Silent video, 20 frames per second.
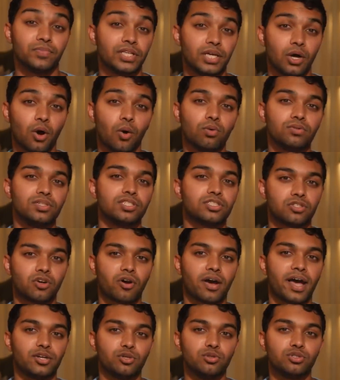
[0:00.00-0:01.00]
The only
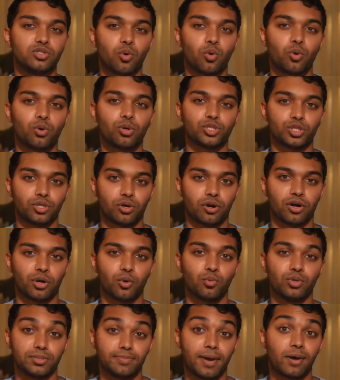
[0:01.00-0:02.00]
Straw Hat whose origin
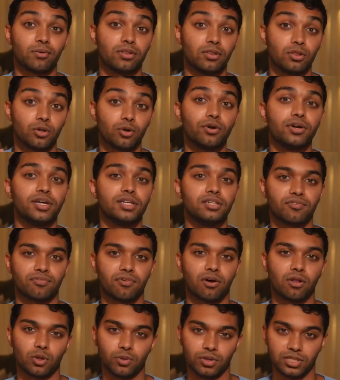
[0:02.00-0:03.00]
arc was about learning to
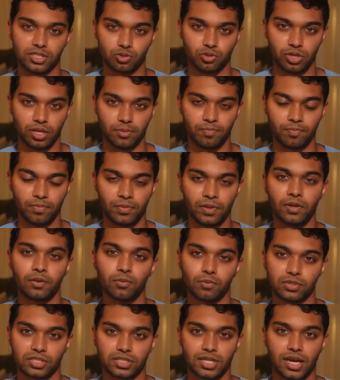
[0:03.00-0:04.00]
follow his dream
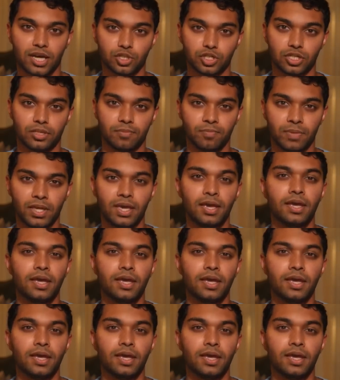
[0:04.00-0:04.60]
was Sanji.